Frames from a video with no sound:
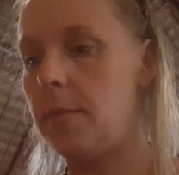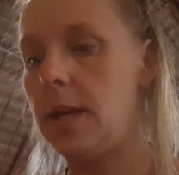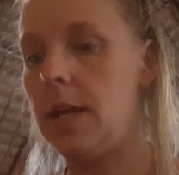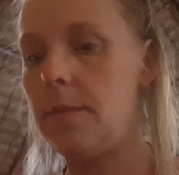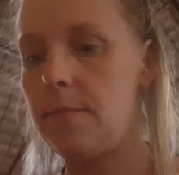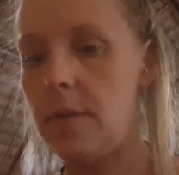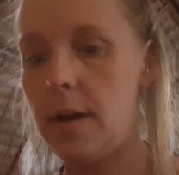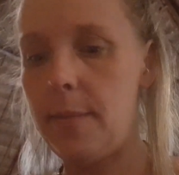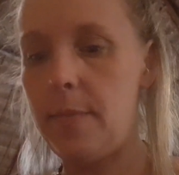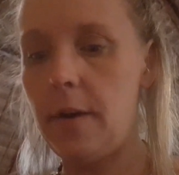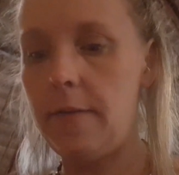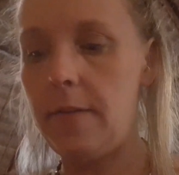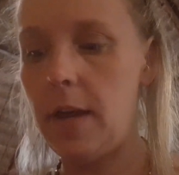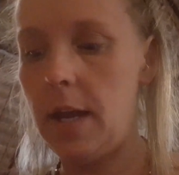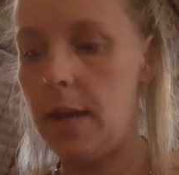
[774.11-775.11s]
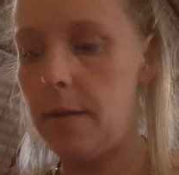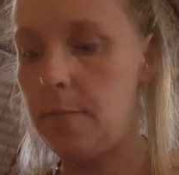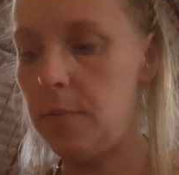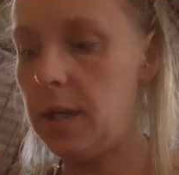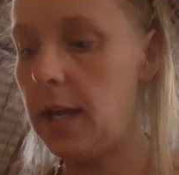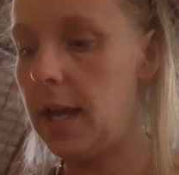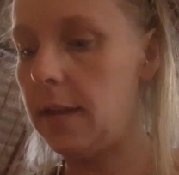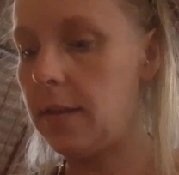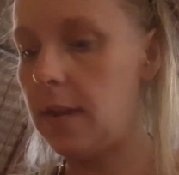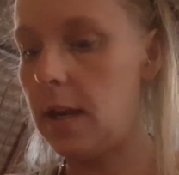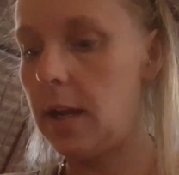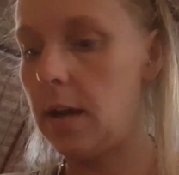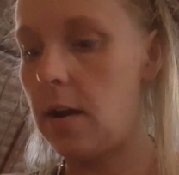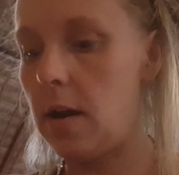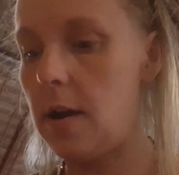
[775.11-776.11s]
eating my buffet plate that I
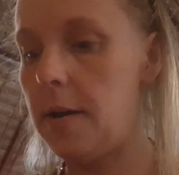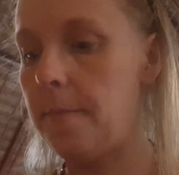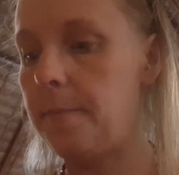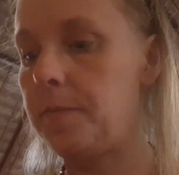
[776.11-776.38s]
got.